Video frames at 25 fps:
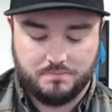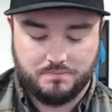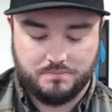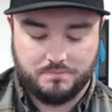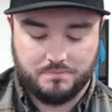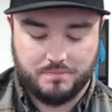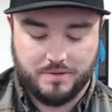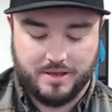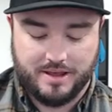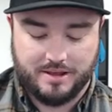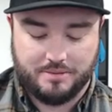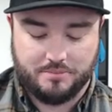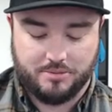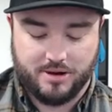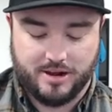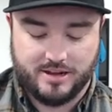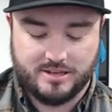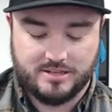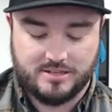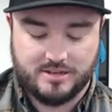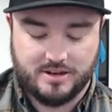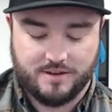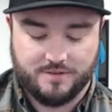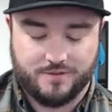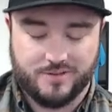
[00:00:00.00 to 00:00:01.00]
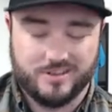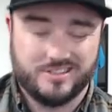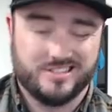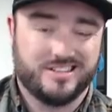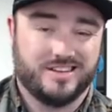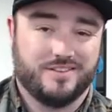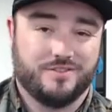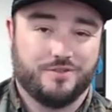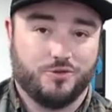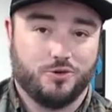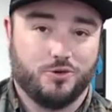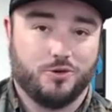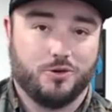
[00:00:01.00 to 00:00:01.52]
big price difference,
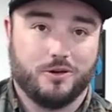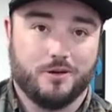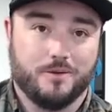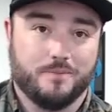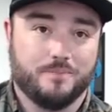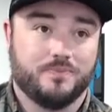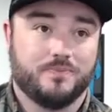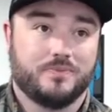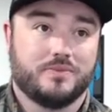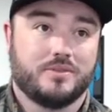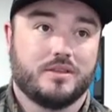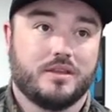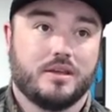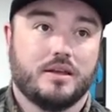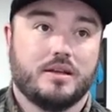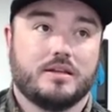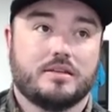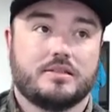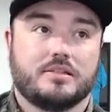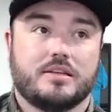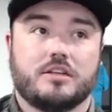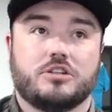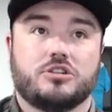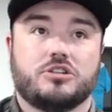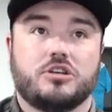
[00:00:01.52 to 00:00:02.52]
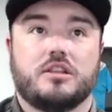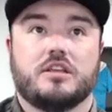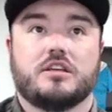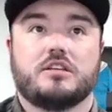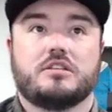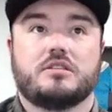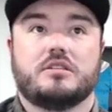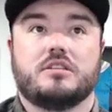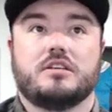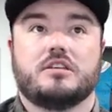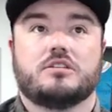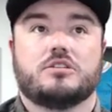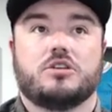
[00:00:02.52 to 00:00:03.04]
and for essentially,
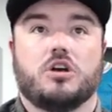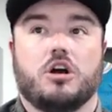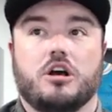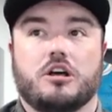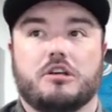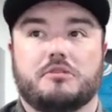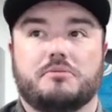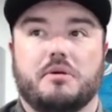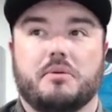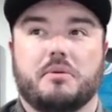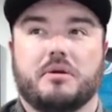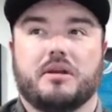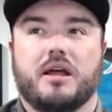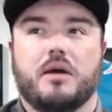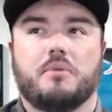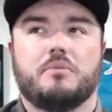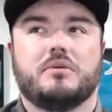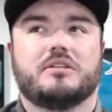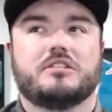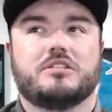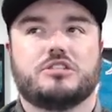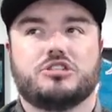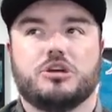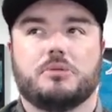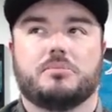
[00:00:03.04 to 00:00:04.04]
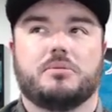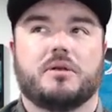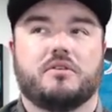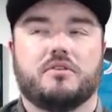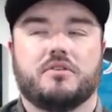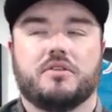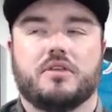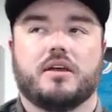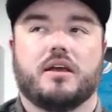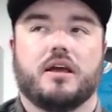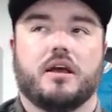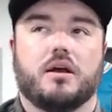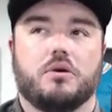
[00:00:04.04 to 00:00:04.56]
these cost me, by the time we shipped
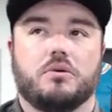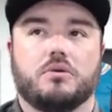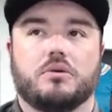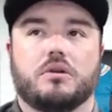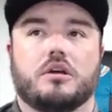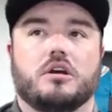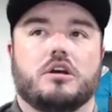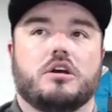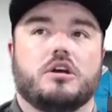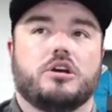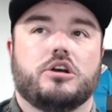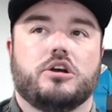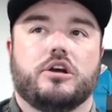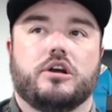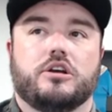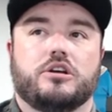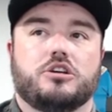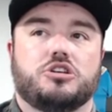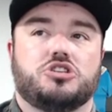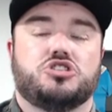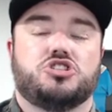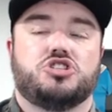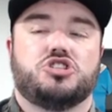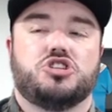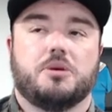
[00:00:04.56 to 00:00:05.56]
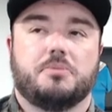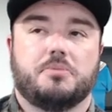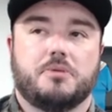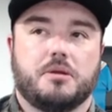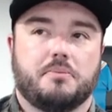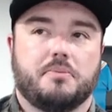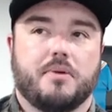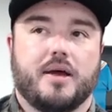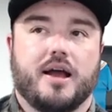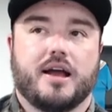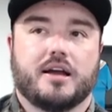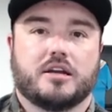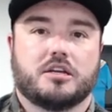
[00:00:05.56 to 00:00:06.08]
everything out, shipped it
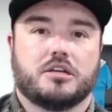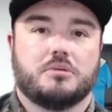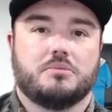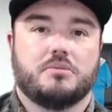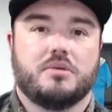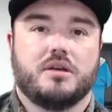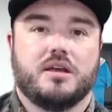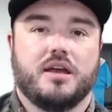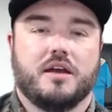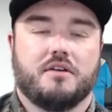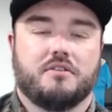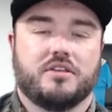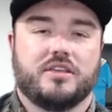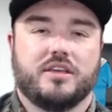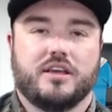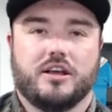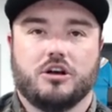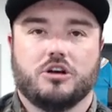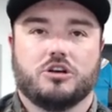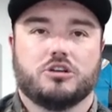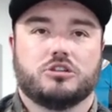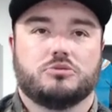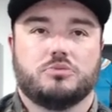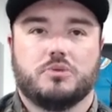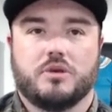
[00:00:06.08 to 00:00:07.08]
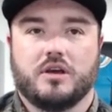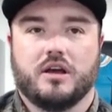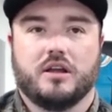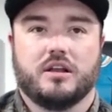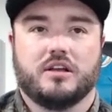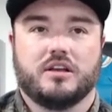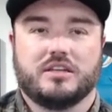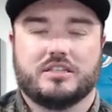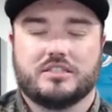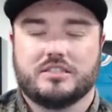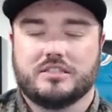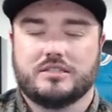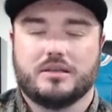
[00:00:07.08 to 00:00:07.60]
back to me, everything else, we kind of
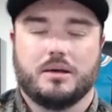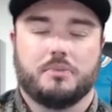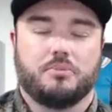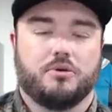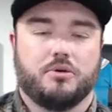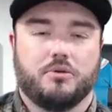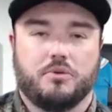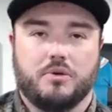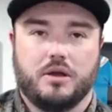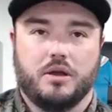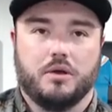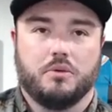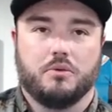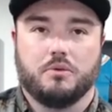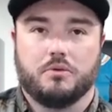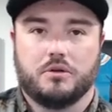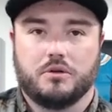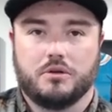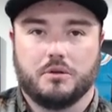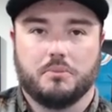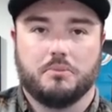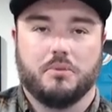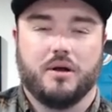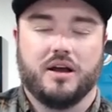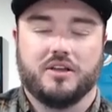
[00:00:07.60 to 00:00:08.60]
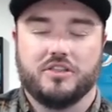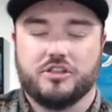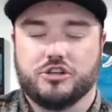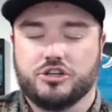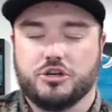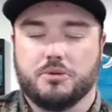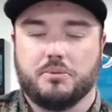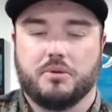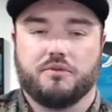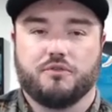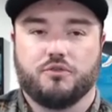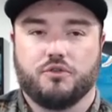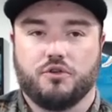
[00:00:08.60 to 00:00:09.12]
like separate, we combined the
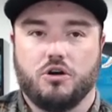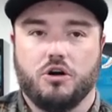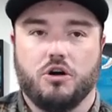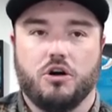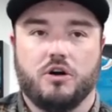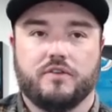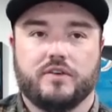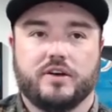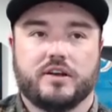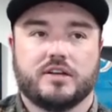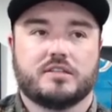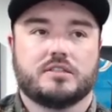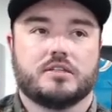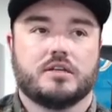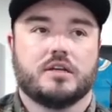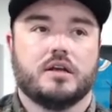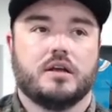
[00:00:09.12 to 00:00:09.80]
shipping for all of us.